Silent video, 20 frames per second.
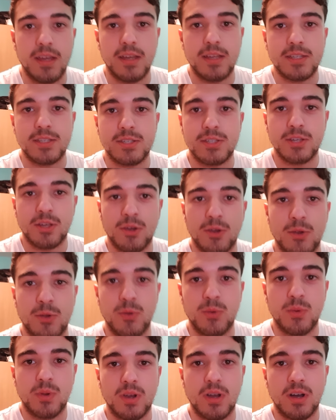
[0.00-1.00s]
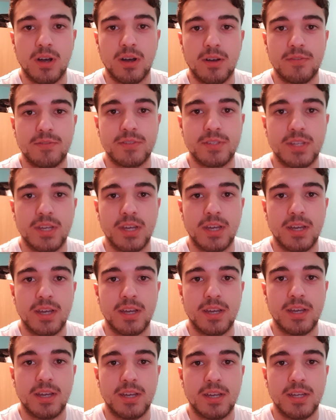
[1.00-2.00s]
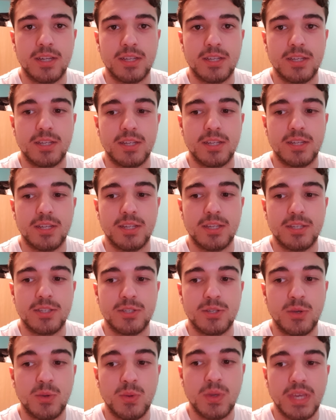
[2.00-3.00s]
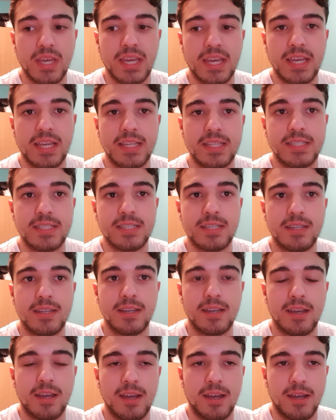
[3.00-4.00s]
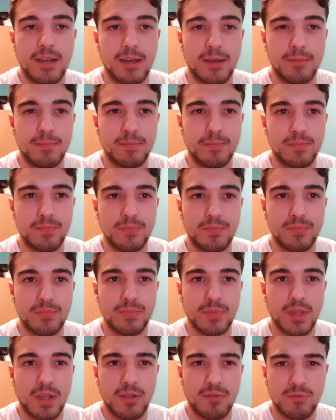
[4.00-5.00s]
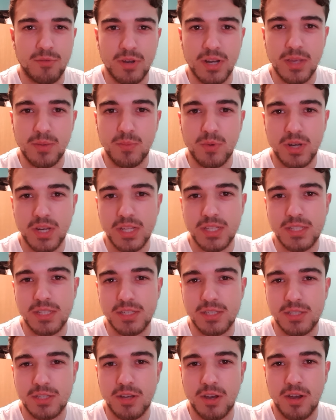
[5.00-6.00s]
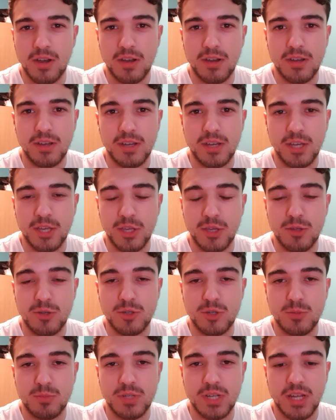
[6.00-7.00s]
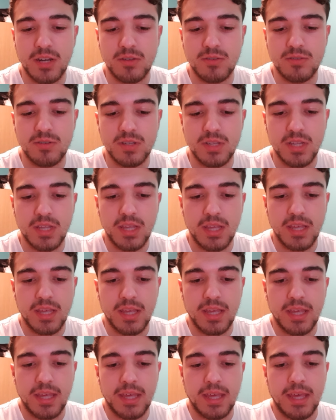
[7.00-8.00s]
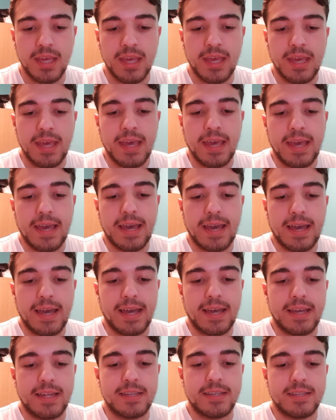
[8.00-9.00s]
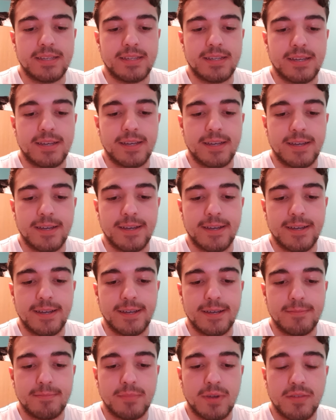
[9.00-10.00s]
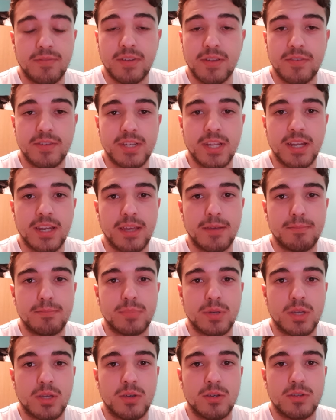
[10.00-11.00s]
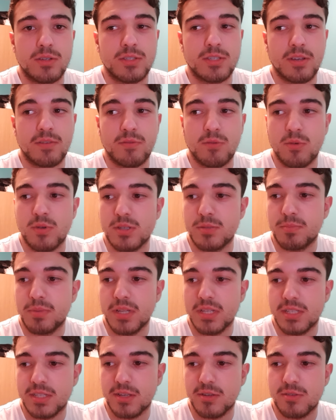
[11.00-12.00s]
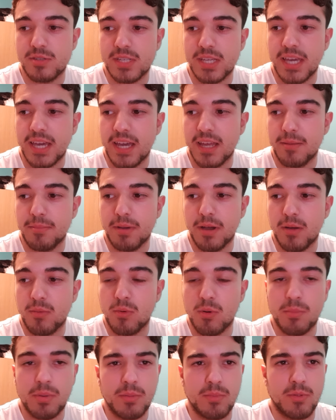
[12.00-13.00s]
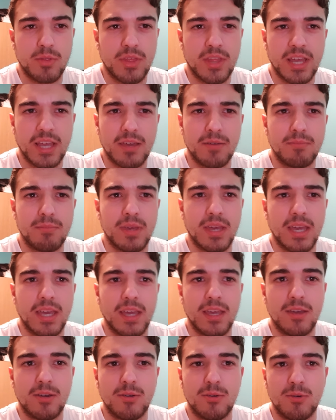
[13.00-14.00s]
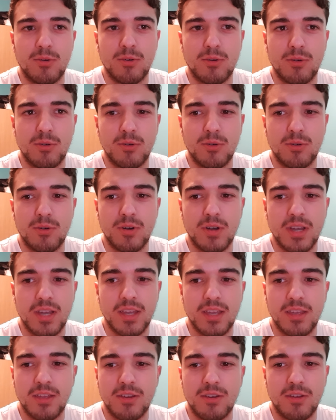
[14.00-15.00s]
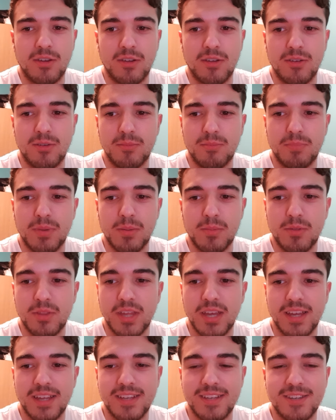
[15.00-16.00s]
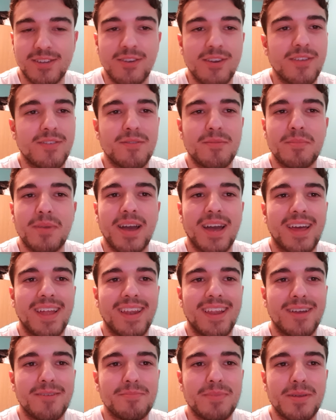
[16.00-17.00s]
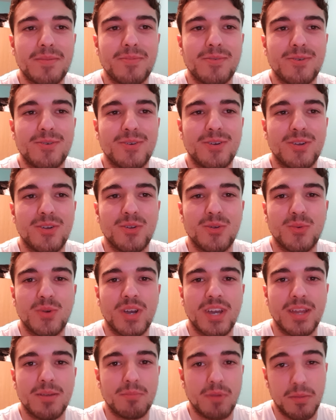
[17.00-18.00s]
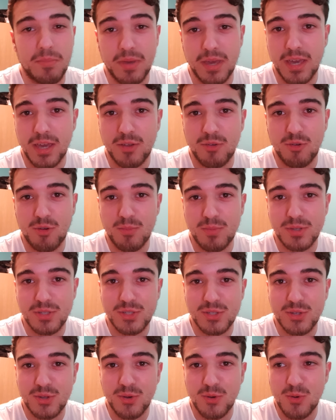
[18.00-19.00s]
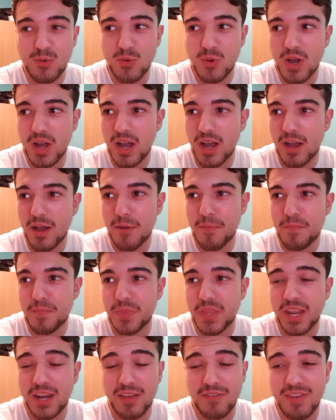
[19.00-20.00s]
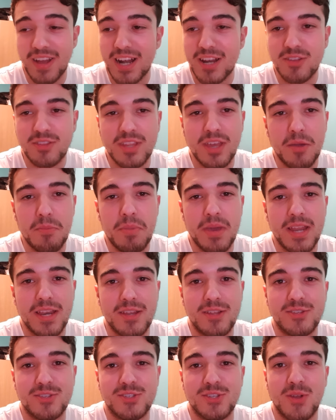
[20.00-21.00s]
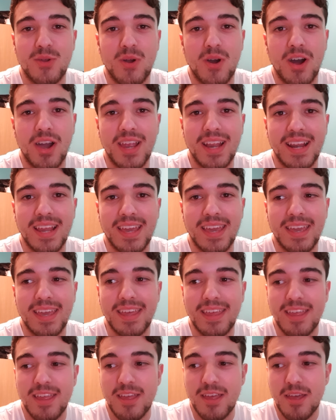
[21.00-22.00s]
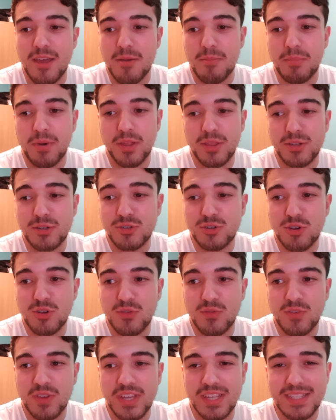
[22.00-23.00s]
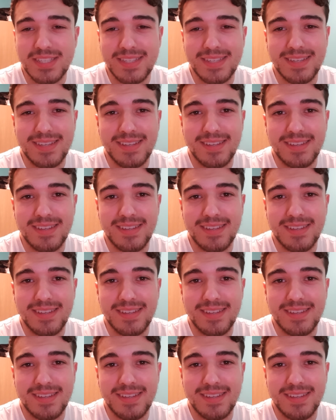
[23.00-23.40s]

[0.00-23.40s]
So after two years, um, I've really wanted to start a YouTube channel, and um, I've never done it because I've always been so scared about what people think of me, or you know, people that don't even matter, like people who were in my peer group at school, um, and I valued their opinion so highly. But the truth is,